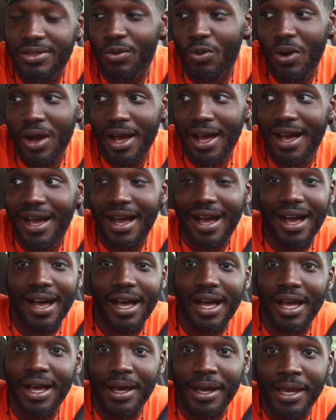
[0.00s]
why
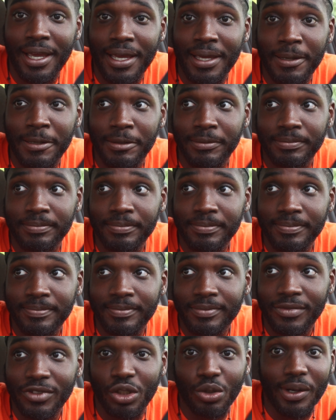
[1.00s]
I
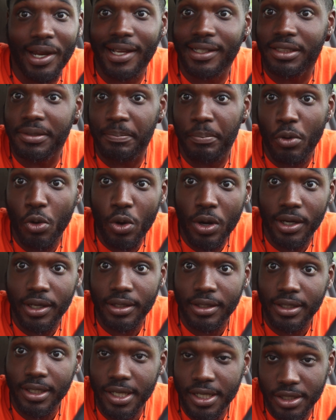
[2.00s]
do not support
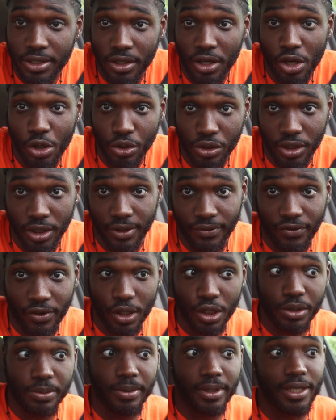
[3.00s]
cancel culture in the
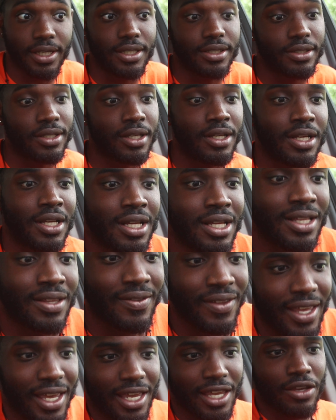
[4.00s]
first place.
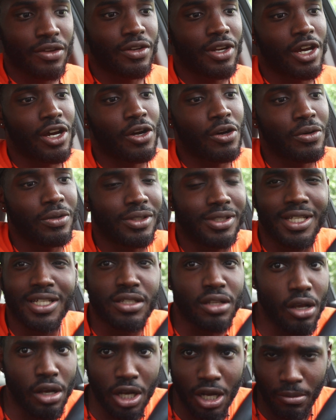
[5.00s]
And you know,
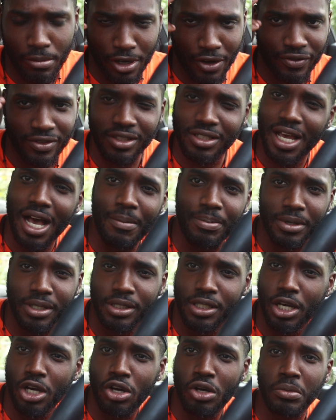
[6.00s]
this all coming off the top of the
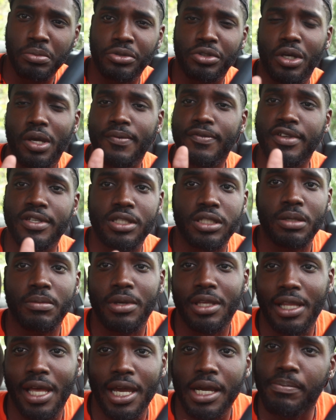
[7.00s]
dome, so if you see
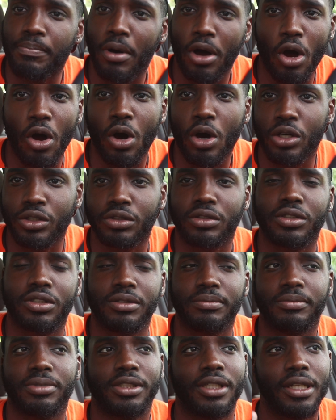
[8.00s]
me like pause or
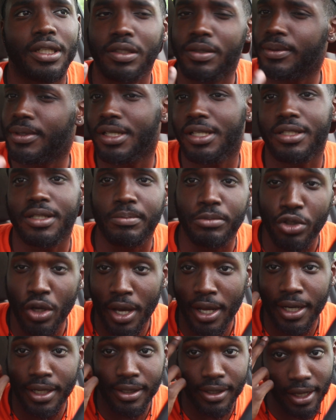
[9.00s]
some shit, it's because I'm
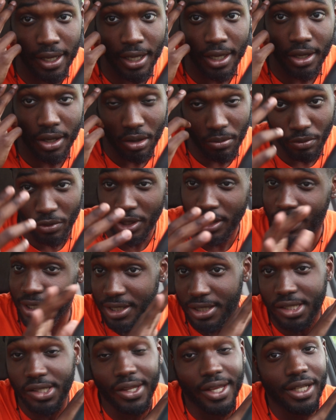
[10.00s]
trying to think. I'm really
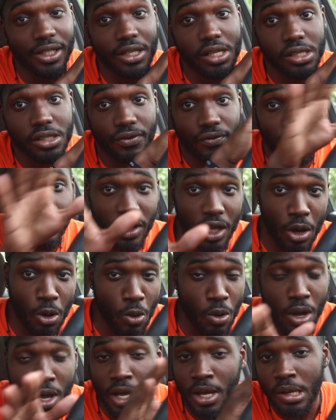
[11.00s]
just letting this
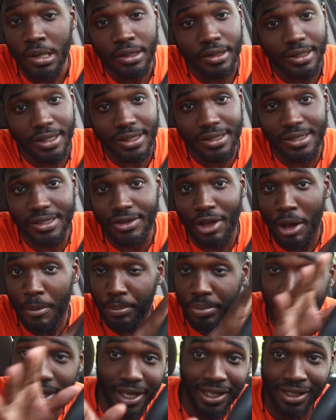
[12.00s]
flow. This is
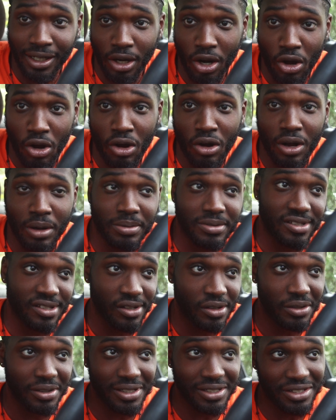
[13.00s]
not planned at all. I was
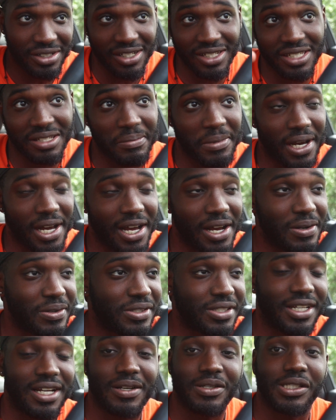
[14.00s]
literally just in my
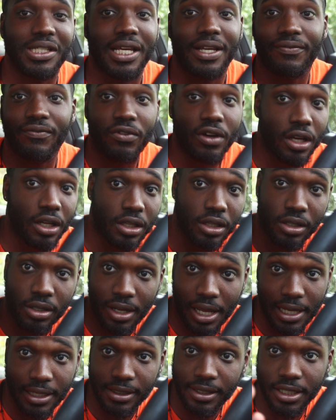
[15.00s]
house and I was like, fuck it,
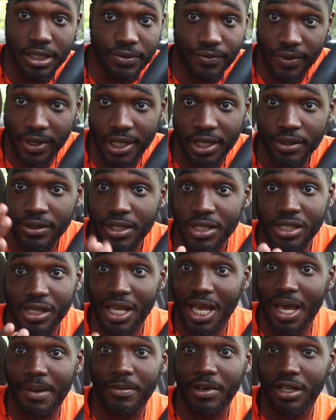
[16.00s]
this video needs to
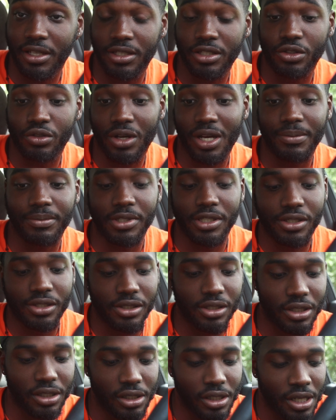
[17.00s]
happen. I need to drop
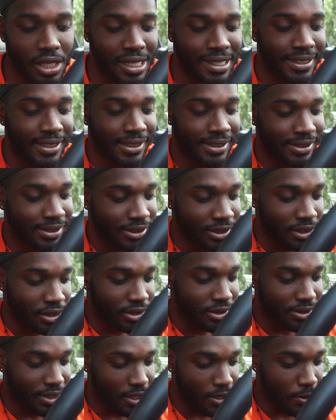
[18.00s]
this shit.
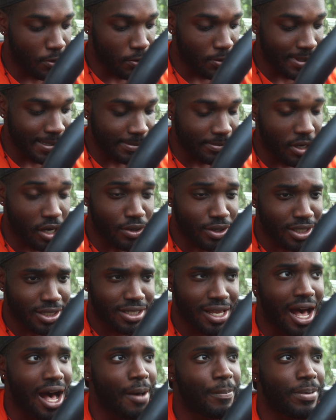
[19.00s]
So on the
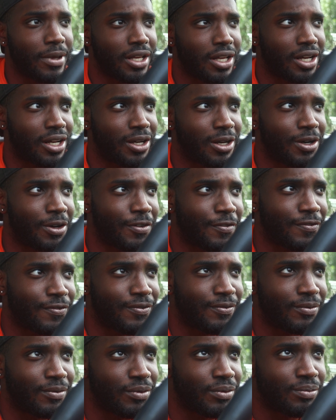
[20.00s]
topic
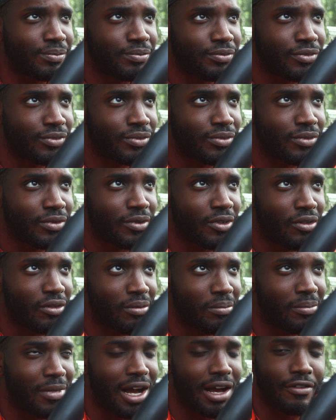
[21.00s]

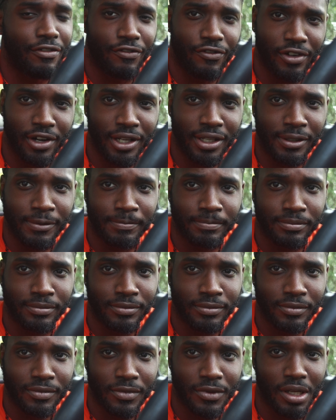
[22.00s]
of my friend,
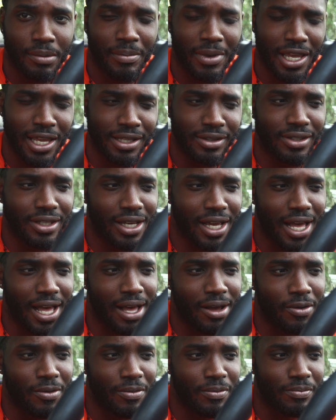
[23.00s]
the main thing
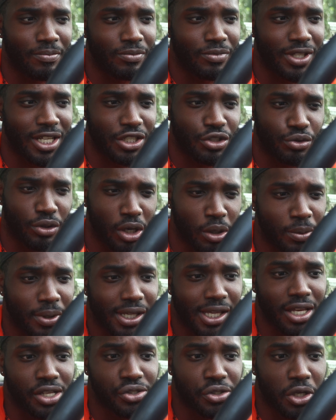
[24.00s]
that's wrong
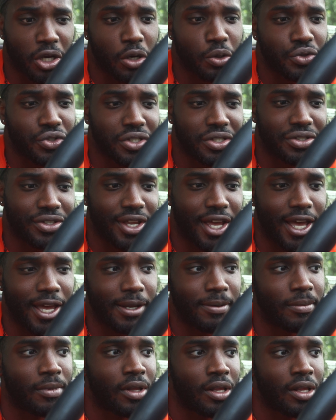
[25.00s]
with cancel culture is that